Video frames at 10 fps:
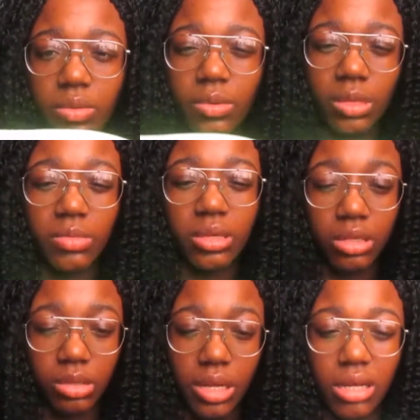I wore them in the
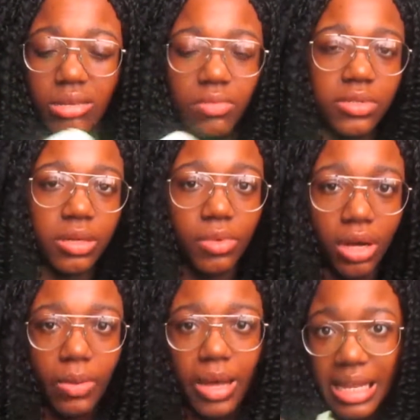summer. Obviously, I'm not
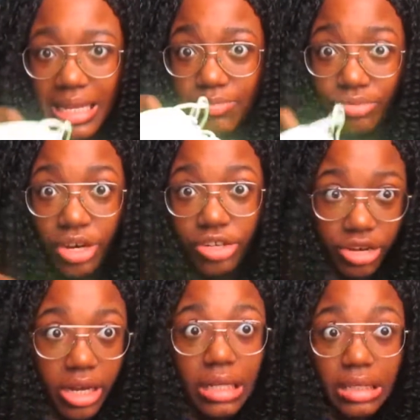going to wear these bright
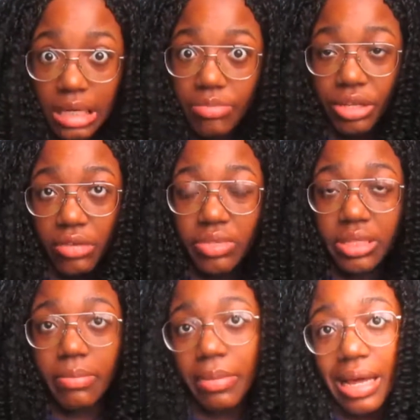trainers in the middle of
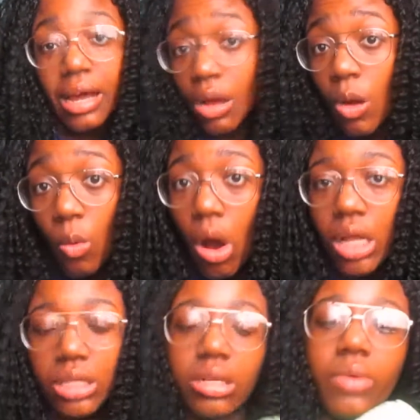December while
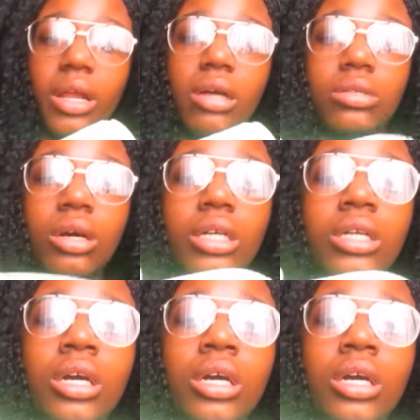it's snowing outside.